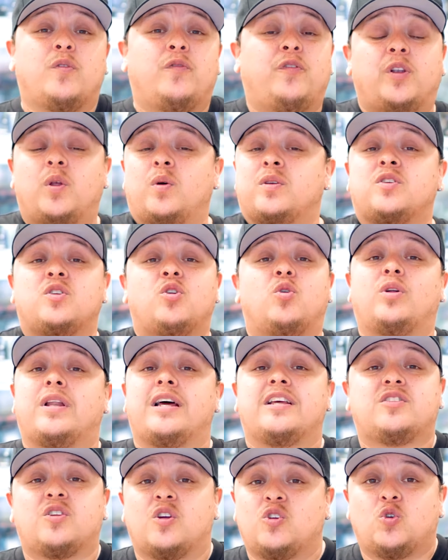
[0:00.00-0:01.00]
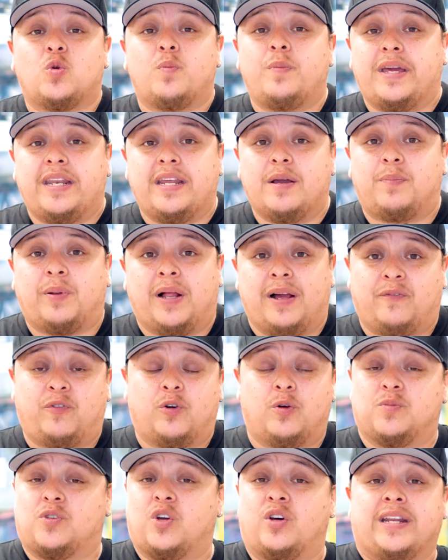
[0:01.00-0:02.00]
follow us on all our social media
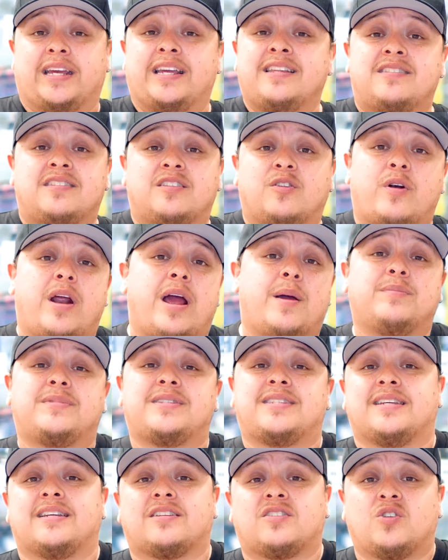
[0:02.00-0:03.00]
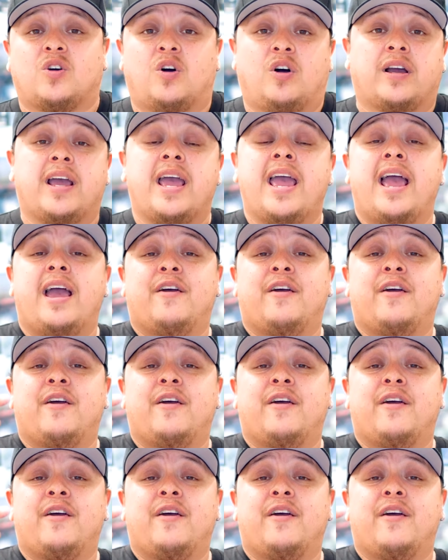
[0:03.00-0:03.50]
platforms on Instagram, TikTok,